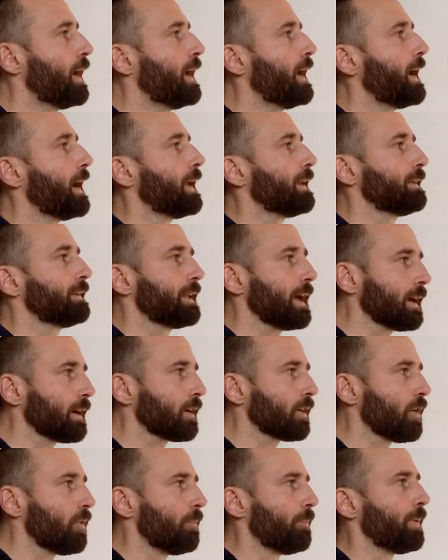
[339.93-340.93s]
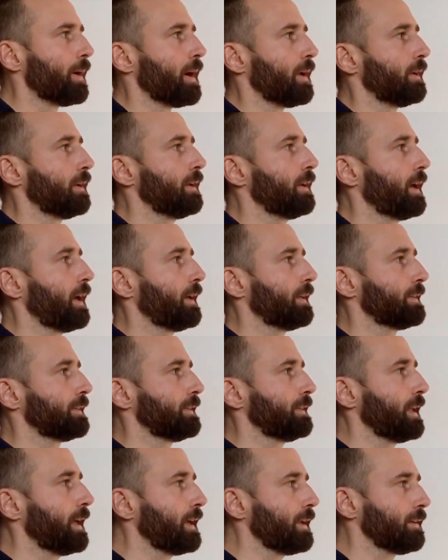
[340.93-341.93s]
a tech company as
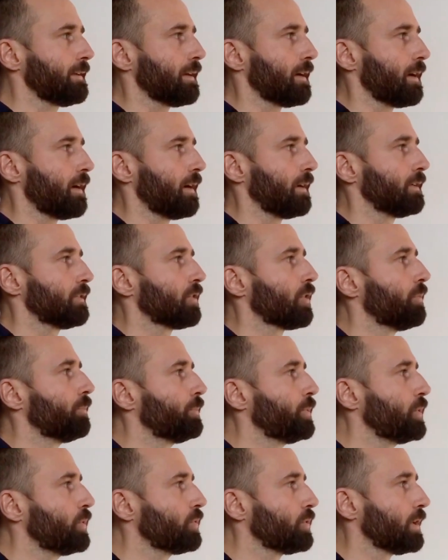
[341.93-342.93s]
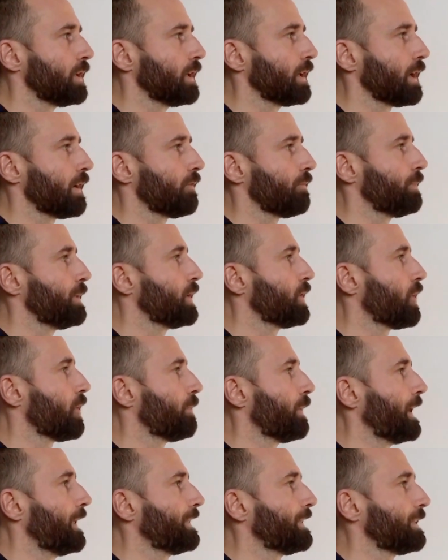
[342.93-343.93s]
data and computing have become
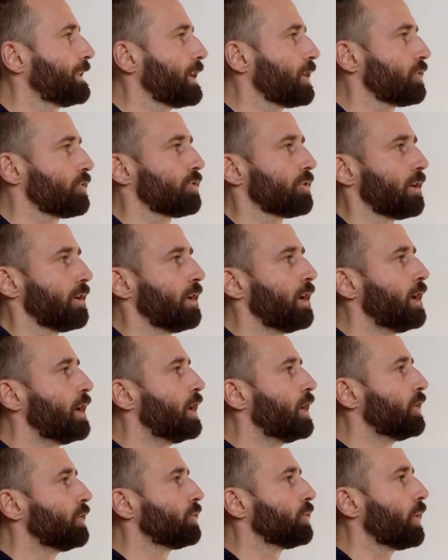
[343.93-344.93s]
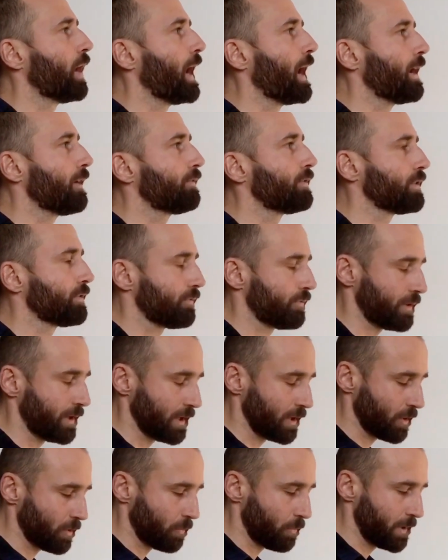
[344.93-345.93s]
essential to everything
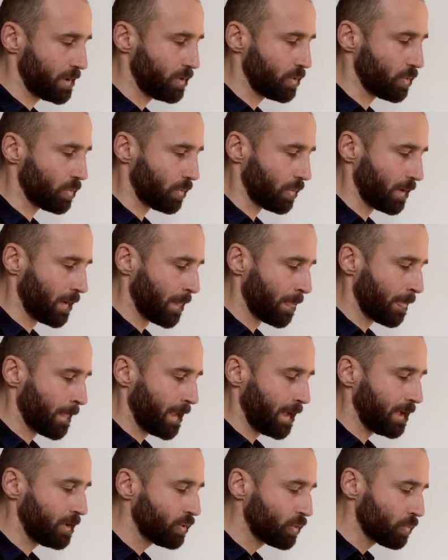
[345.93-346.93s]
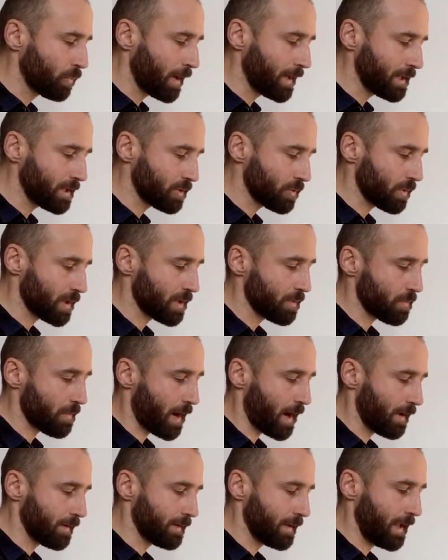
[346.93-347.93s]
we do. In
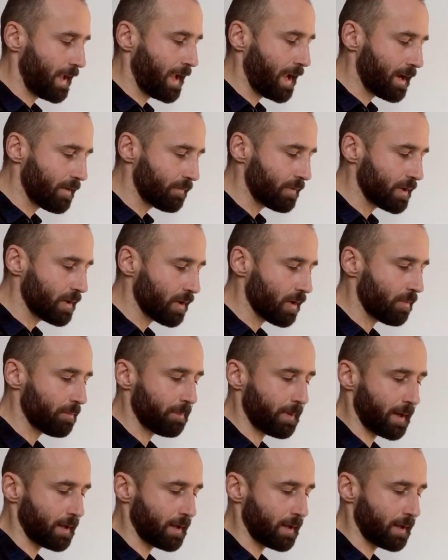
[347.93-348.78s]
2021, every company